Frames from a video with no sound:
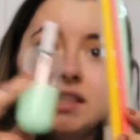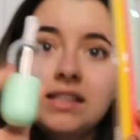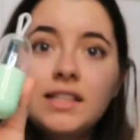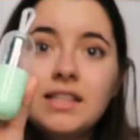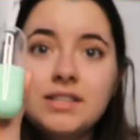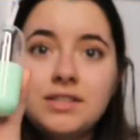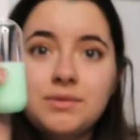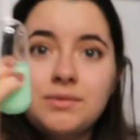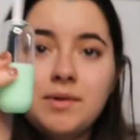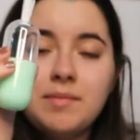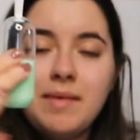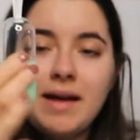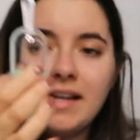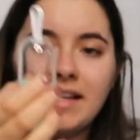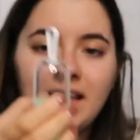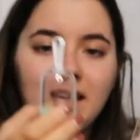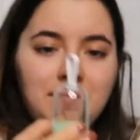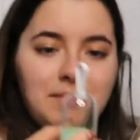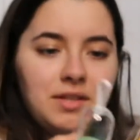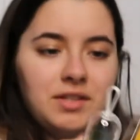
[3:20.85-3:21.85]
These are what
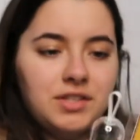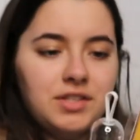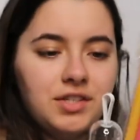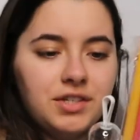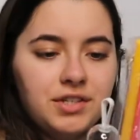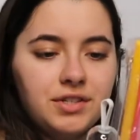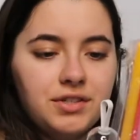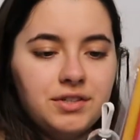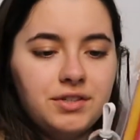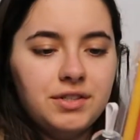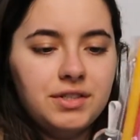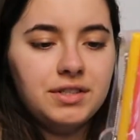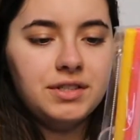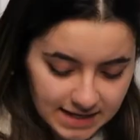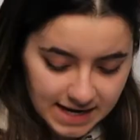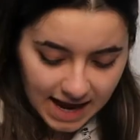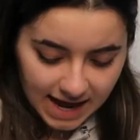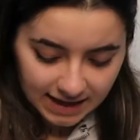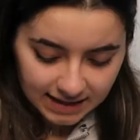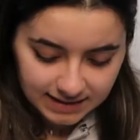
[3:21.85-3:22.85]
mine came in too.
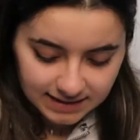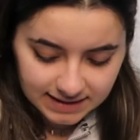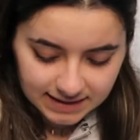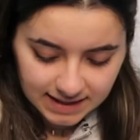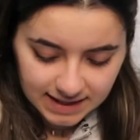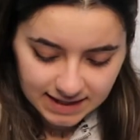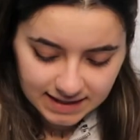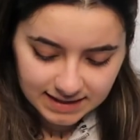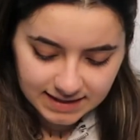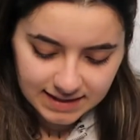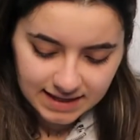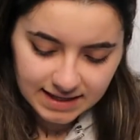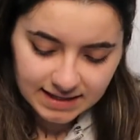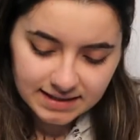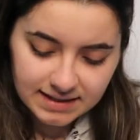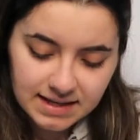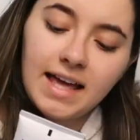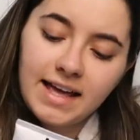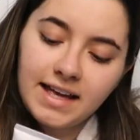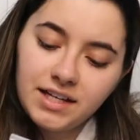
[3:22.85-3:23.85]
Next is
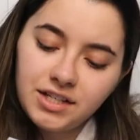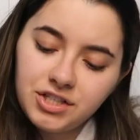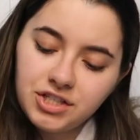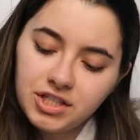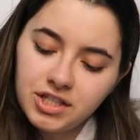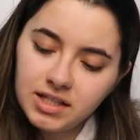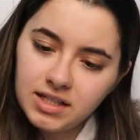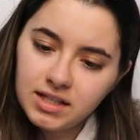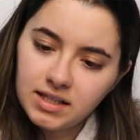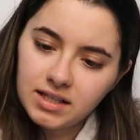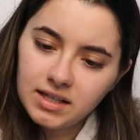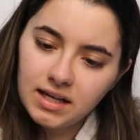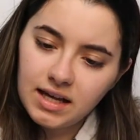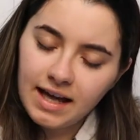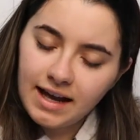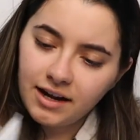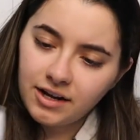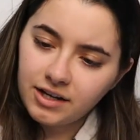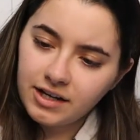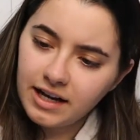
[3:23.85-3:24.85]
this AG
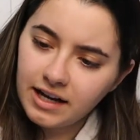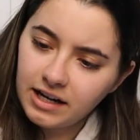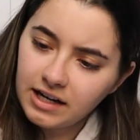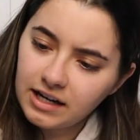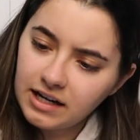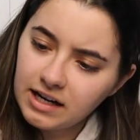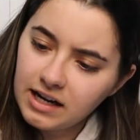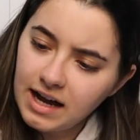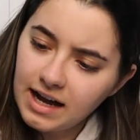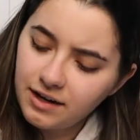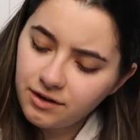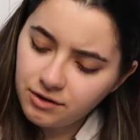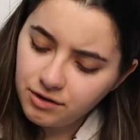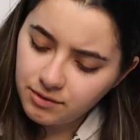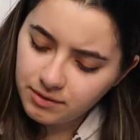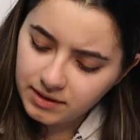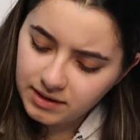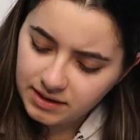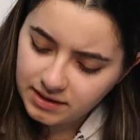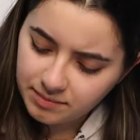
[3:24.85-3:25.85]
hair care. I don't know
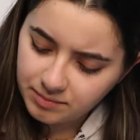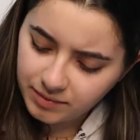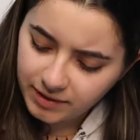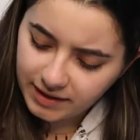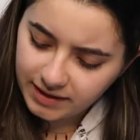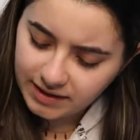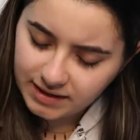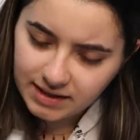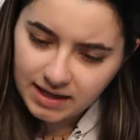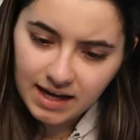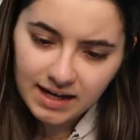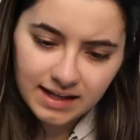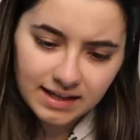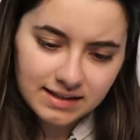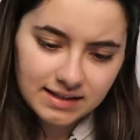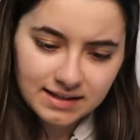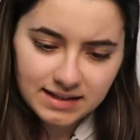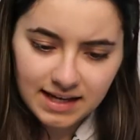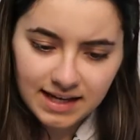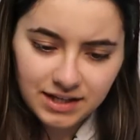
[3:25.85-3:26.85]
what this brand is. I
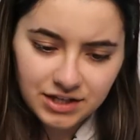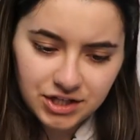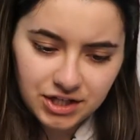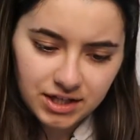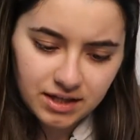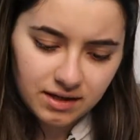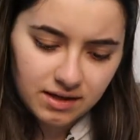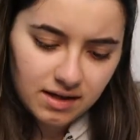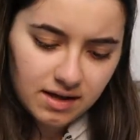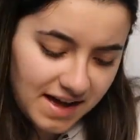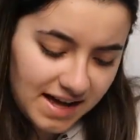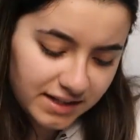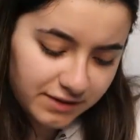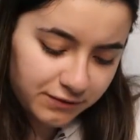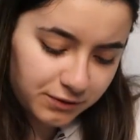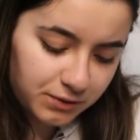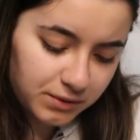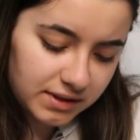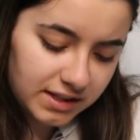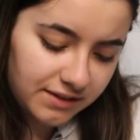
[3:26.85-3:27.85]
guess it's AG.
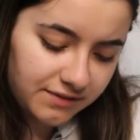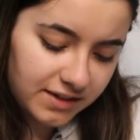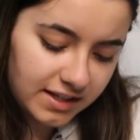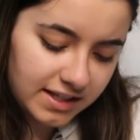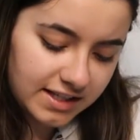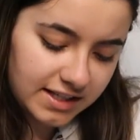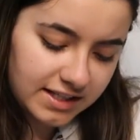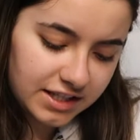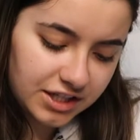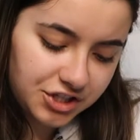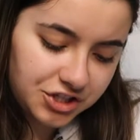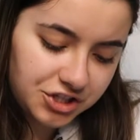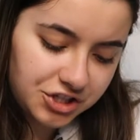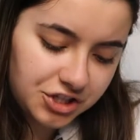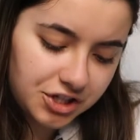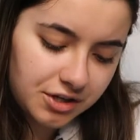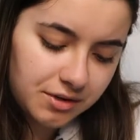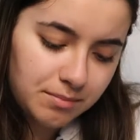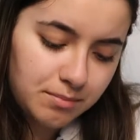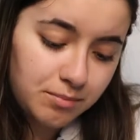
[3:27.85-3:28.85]
Fast Food Leave-In
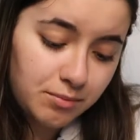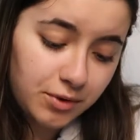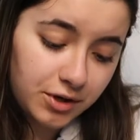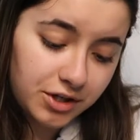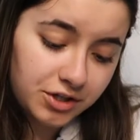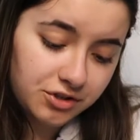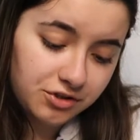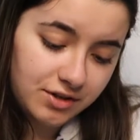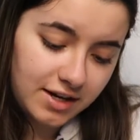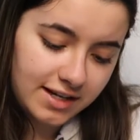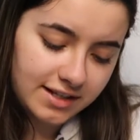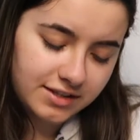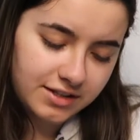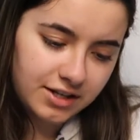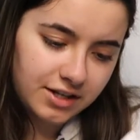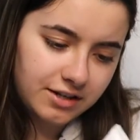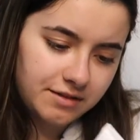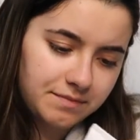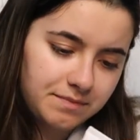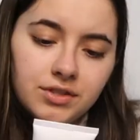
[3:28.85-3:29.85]
Conditioner
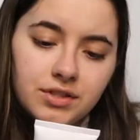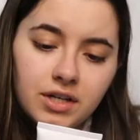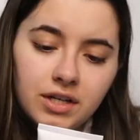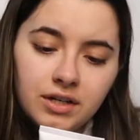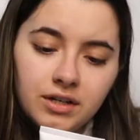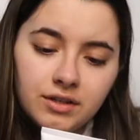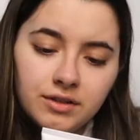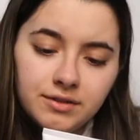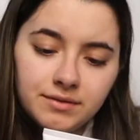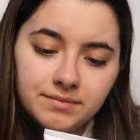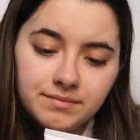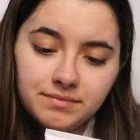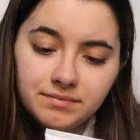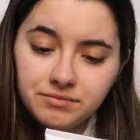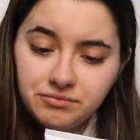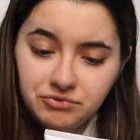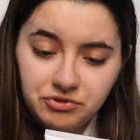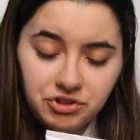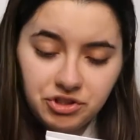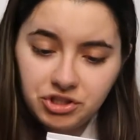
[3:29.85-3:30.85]
Moisturizer. So
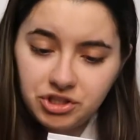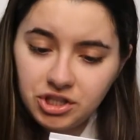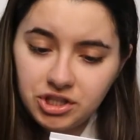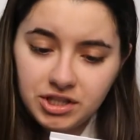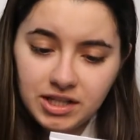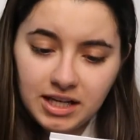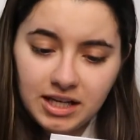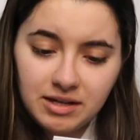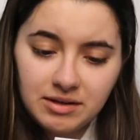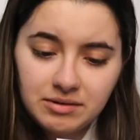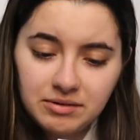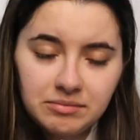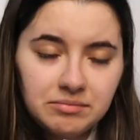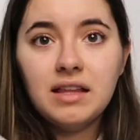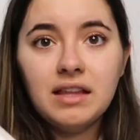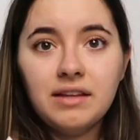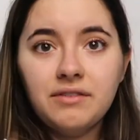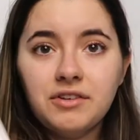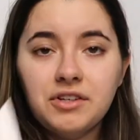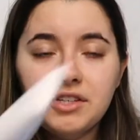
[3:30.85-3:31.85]
it's just like a
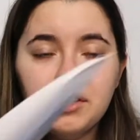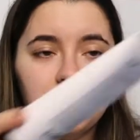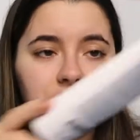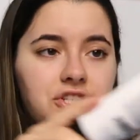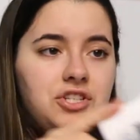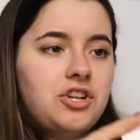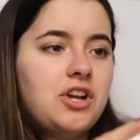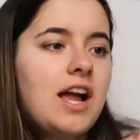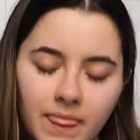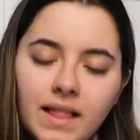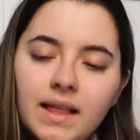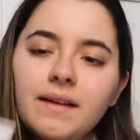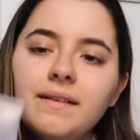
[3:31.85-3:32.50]
leave-in conditioner.